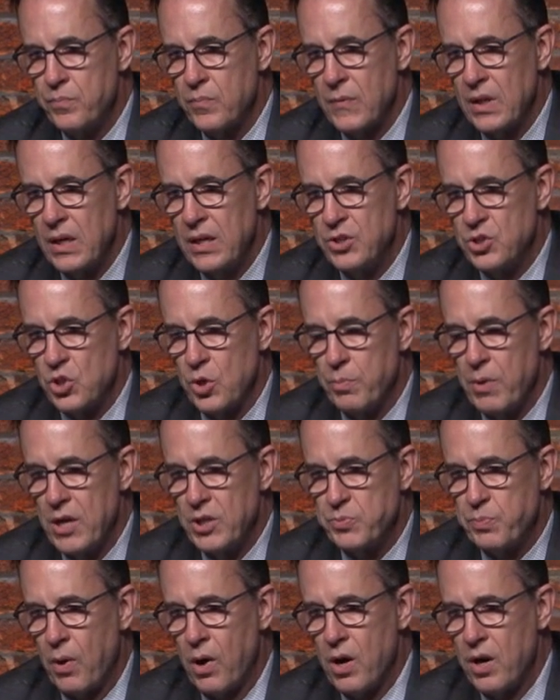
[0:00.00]
And so
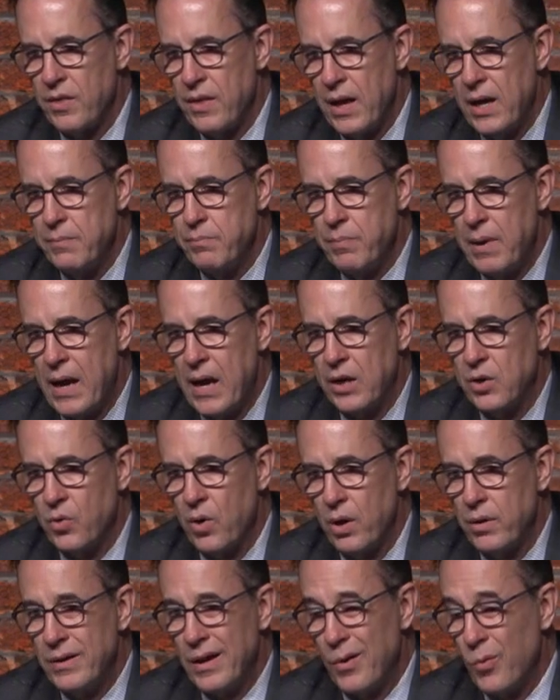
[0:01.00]
as part of that
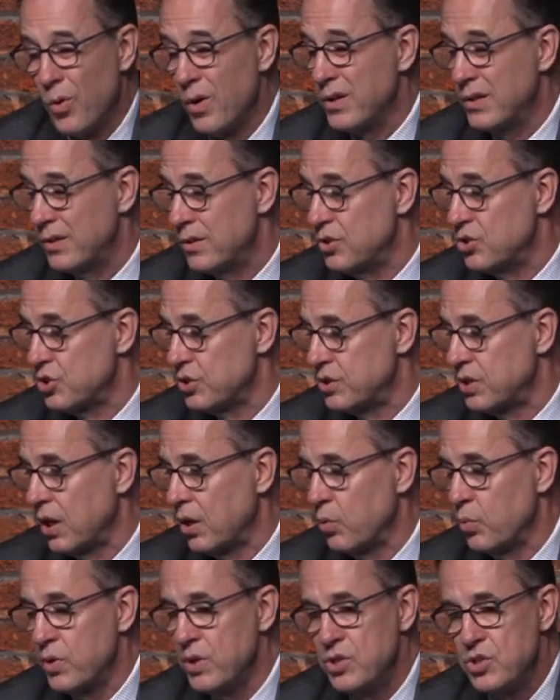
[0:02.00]
background, I worked in the
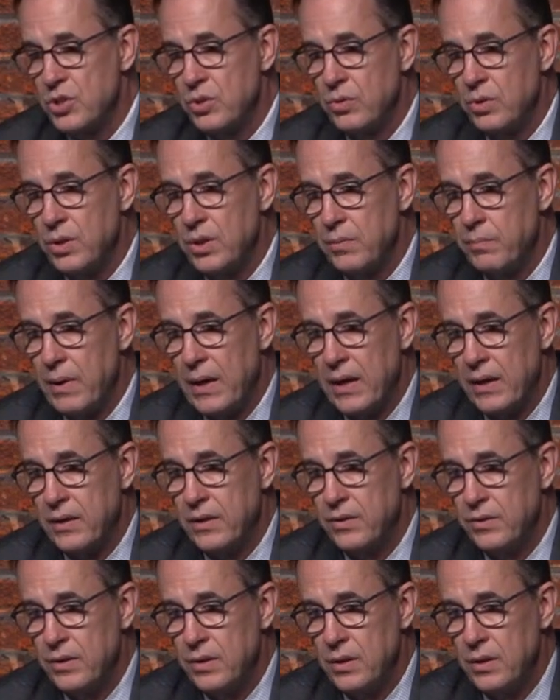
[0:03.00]
Joutel region back
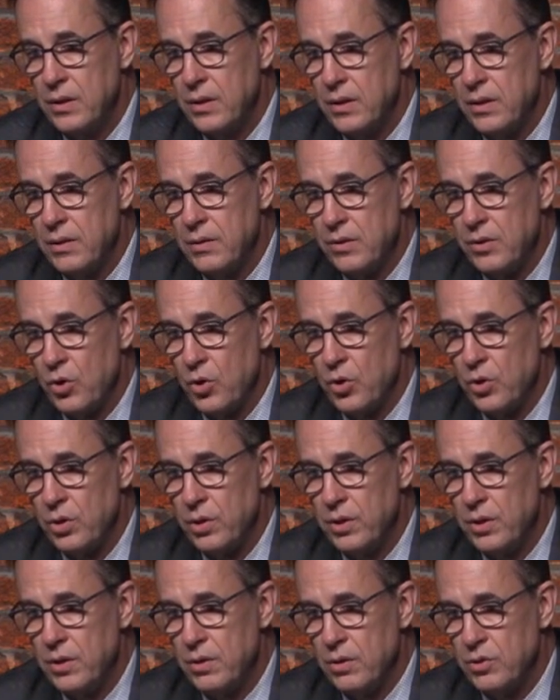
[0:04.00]
in the
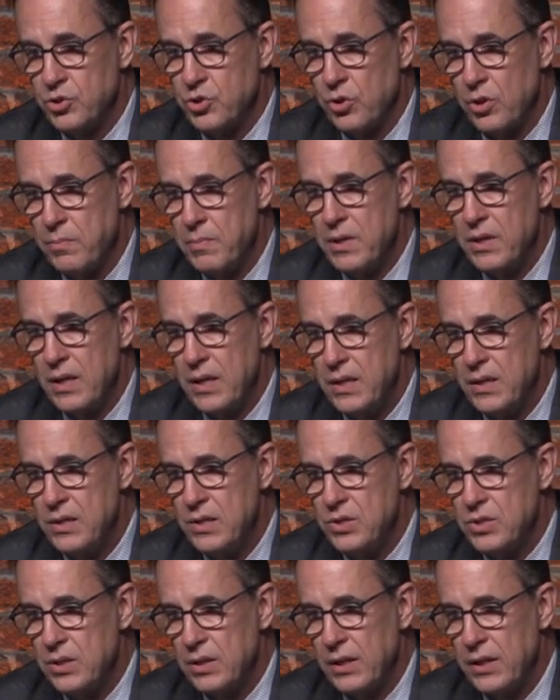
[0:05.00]

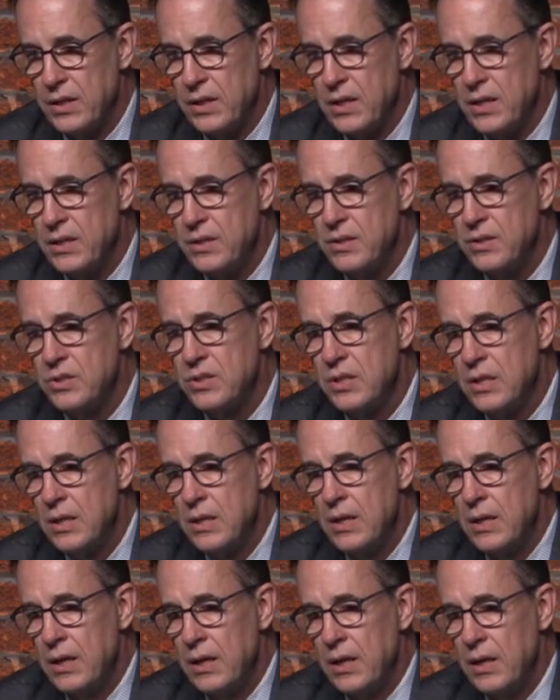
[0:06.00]
mid-'80s and late '80s,
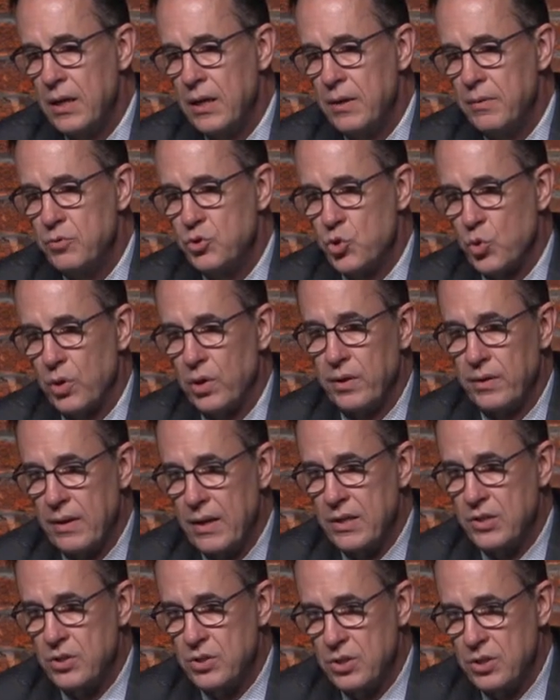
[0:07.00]
drilling
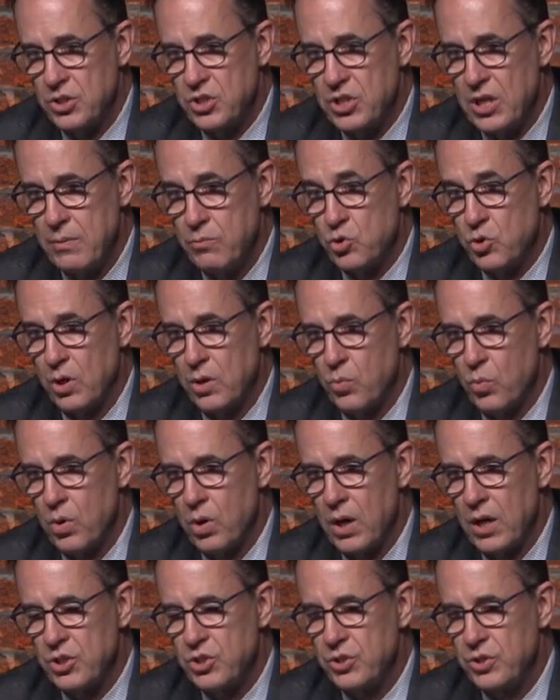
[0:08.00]
the same trend
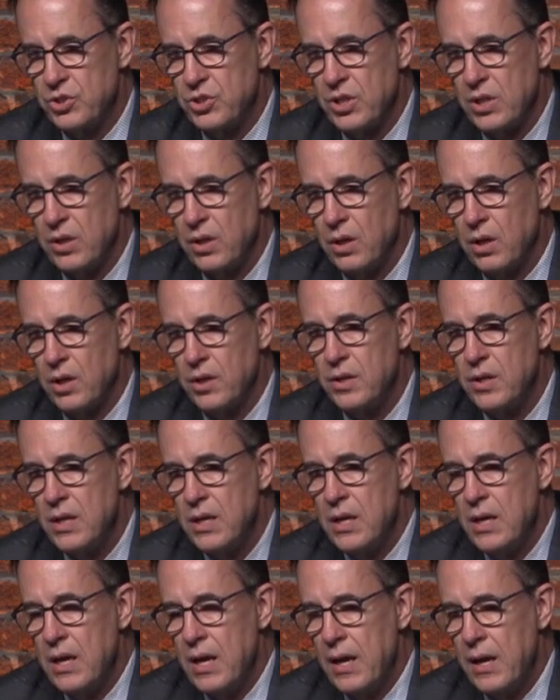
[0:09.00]
we're actually sitting on.
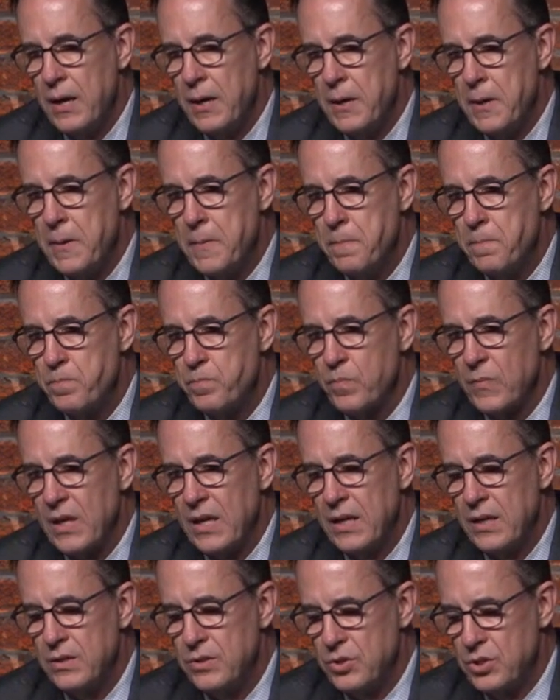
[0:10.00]

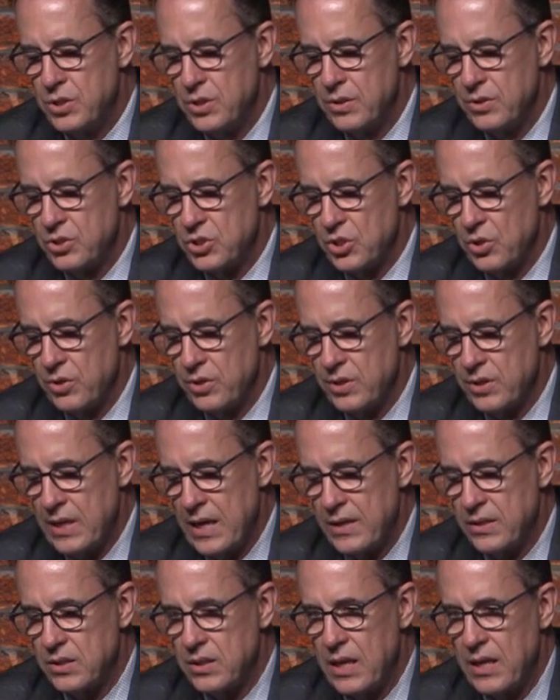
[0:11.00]
And so
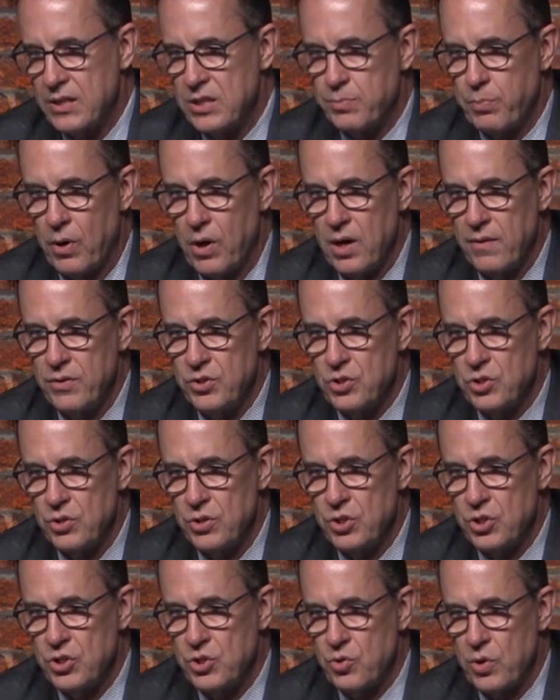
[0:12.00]
that's part of it. So
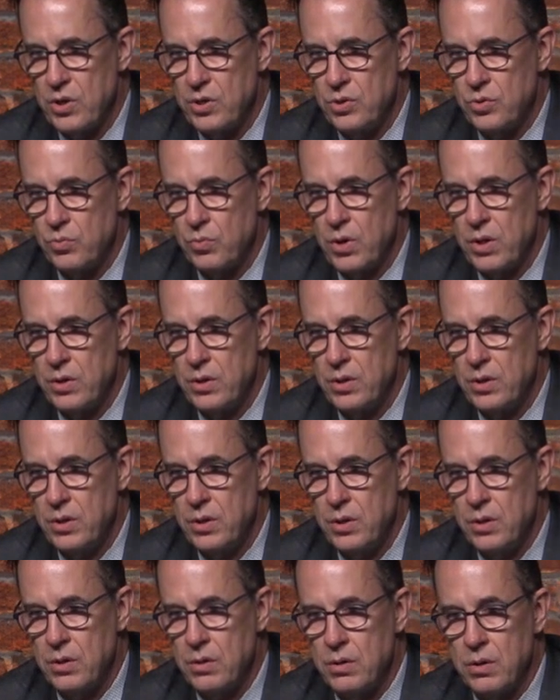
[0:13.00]
this trend right in
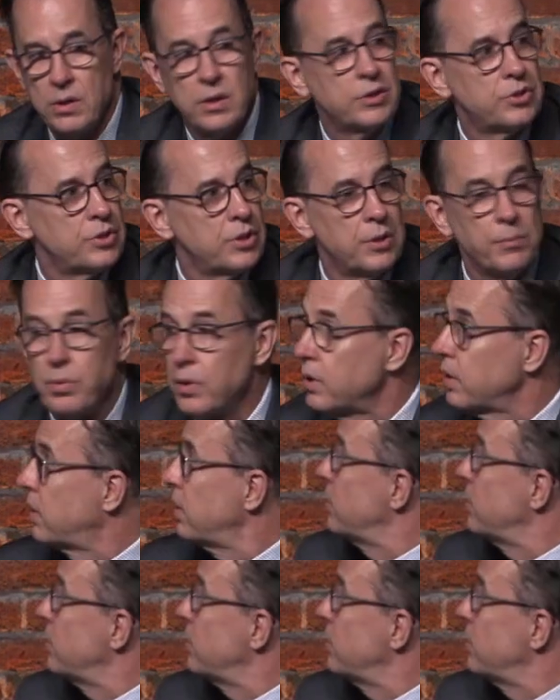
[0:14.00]
here, actually you probably can't